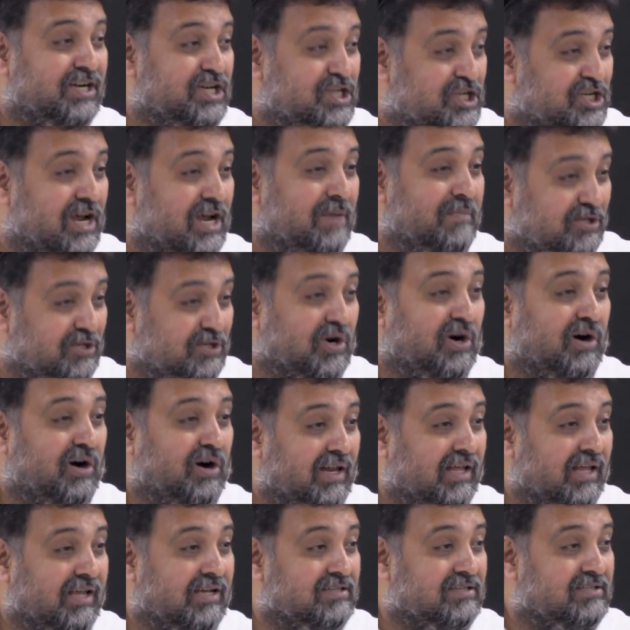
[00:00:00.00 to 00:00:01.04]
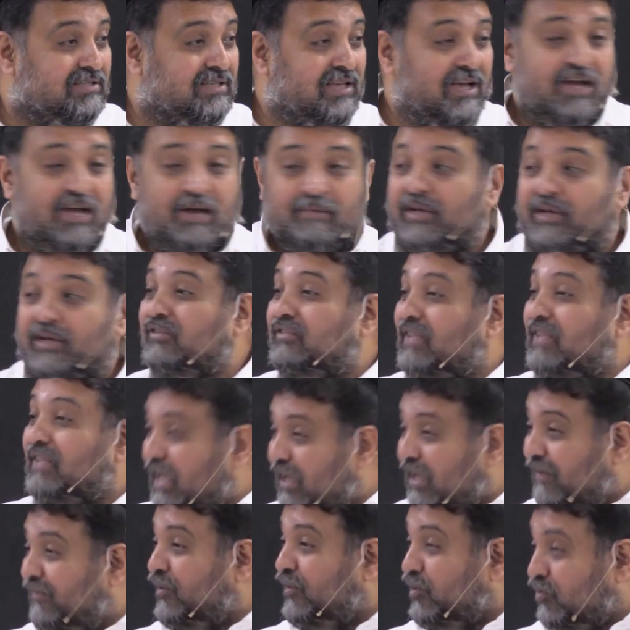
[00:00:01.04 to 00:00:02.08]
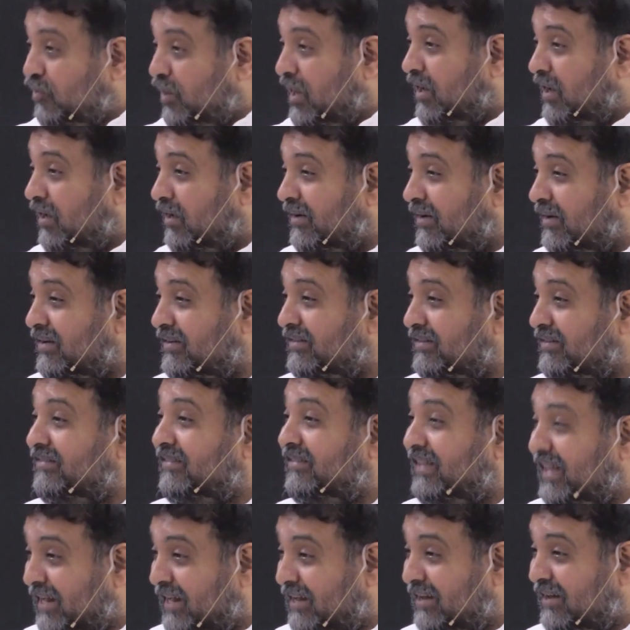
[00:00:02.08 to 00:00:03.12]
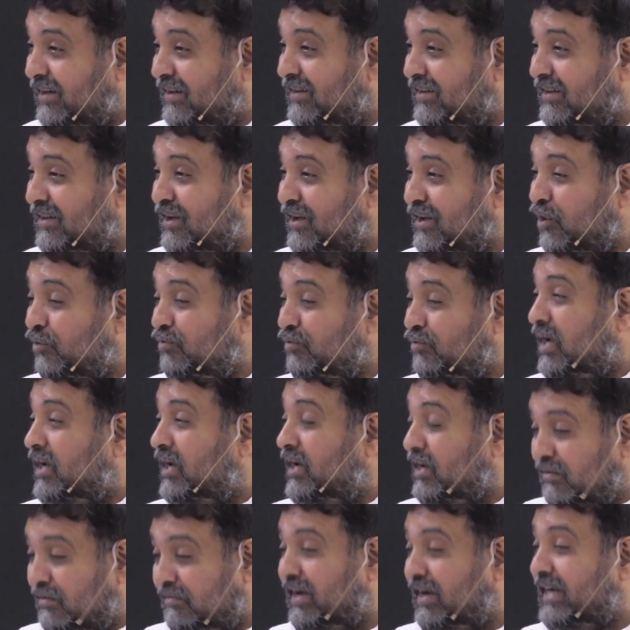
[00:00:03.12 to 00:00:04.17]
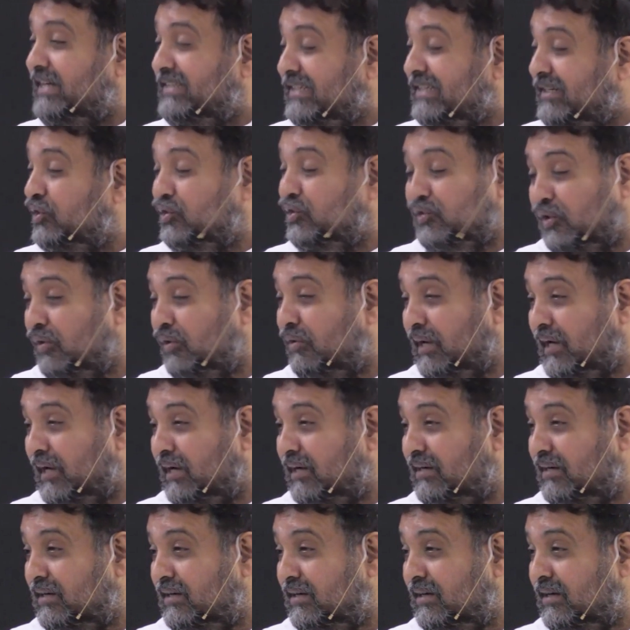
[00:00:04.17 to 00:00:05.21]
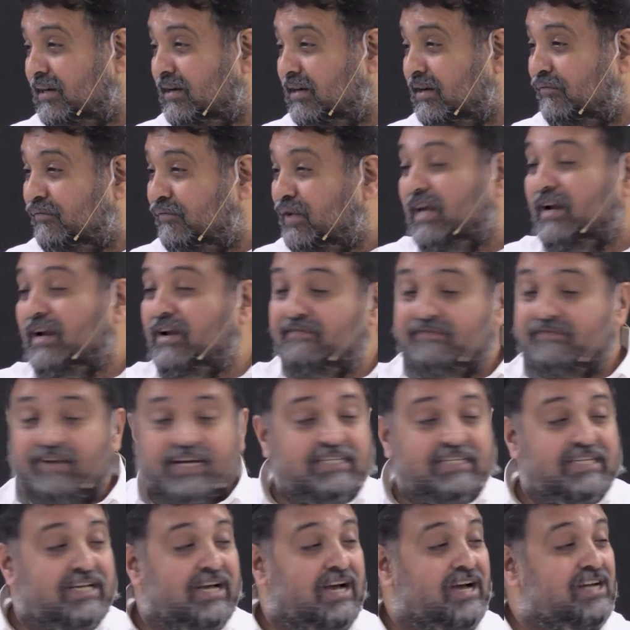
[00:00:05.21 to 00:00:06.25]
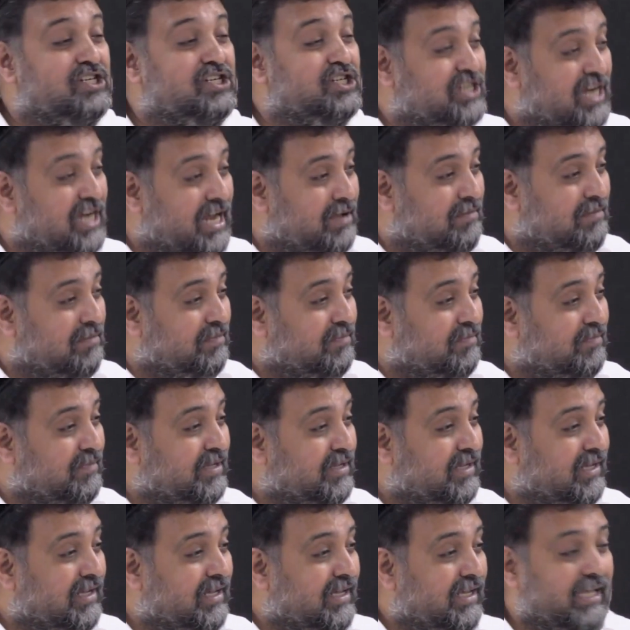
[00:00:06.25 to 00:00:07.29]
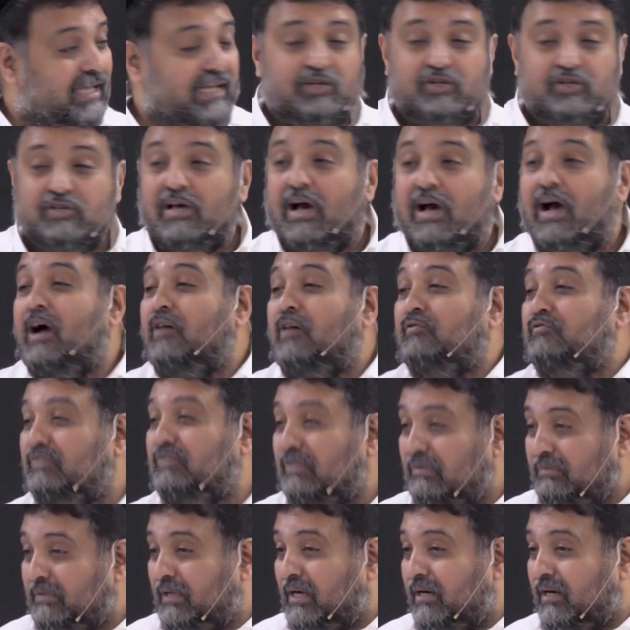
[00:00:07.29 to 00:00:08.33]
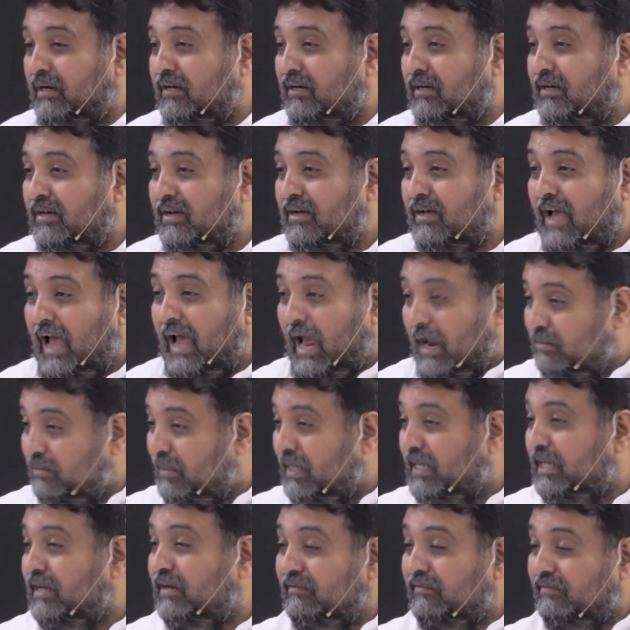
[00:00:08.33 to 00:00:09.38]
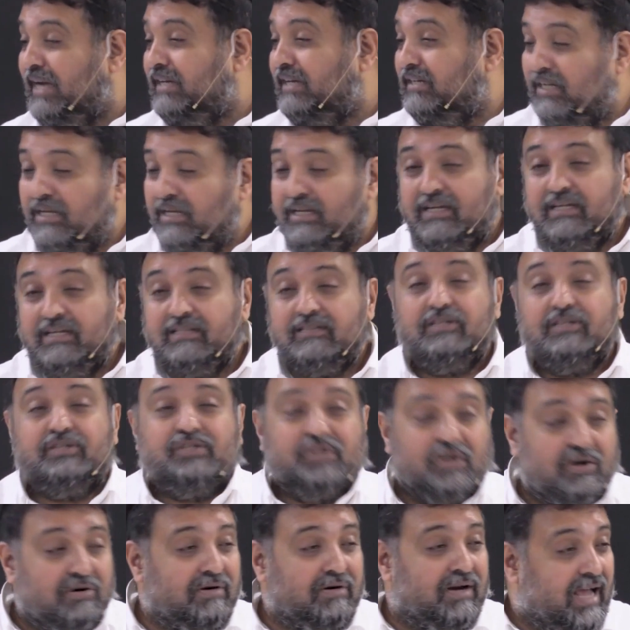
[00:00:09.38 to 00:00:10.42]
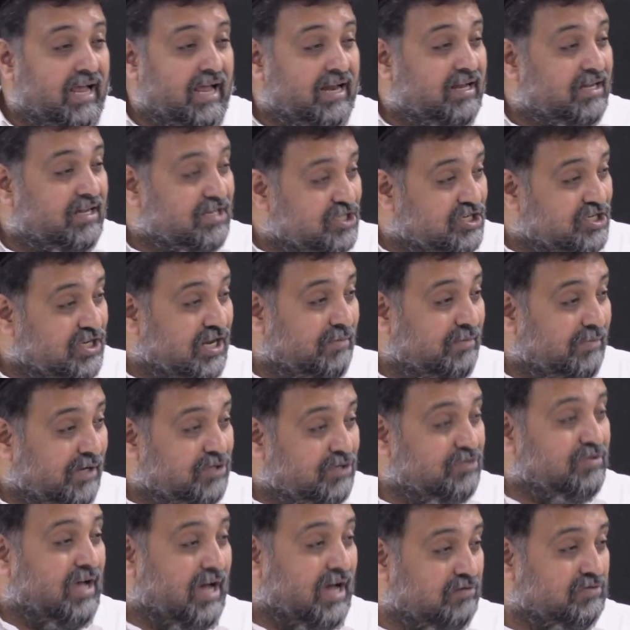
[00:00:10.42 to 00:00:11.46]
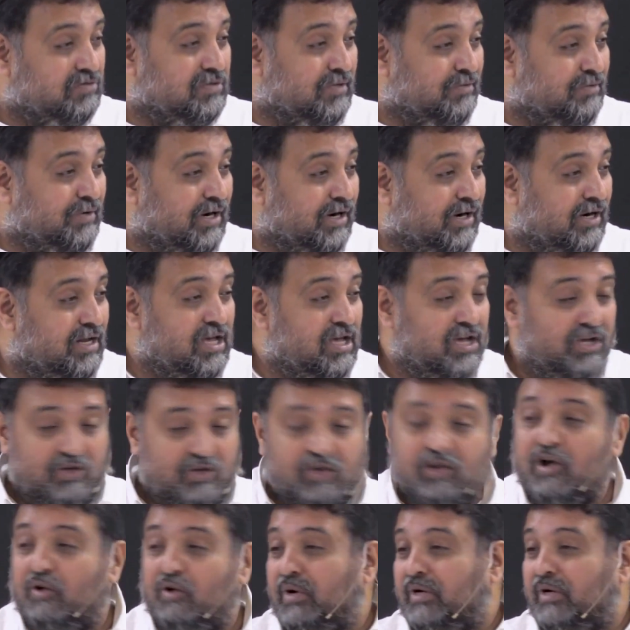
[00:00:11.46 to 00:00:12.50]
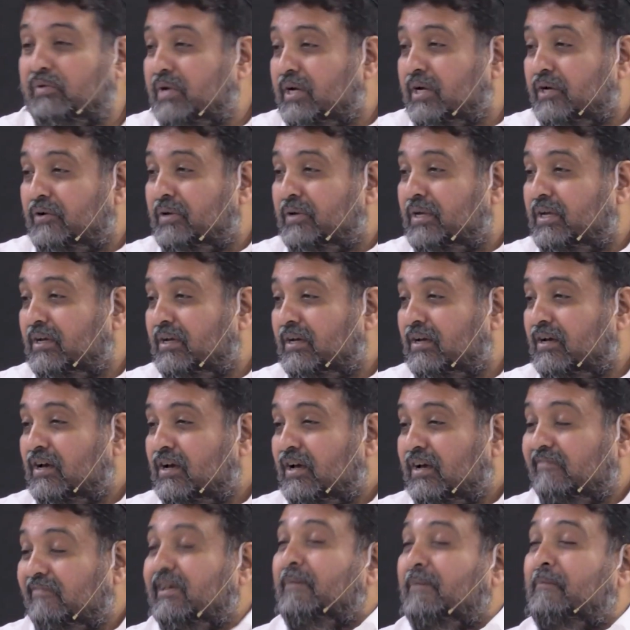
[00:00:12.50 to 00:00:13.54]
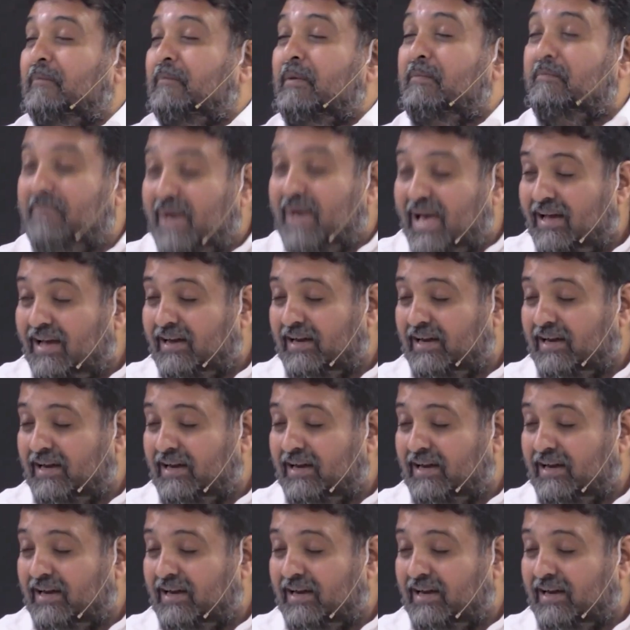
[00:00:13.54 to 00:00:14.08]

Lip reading: is calling us. Because if you are, then we are inviting the Torah. We are inviting Hashem into the house of God. And by inviting the Torah and Hashem into the house of God, you know what we are doing? We are preparing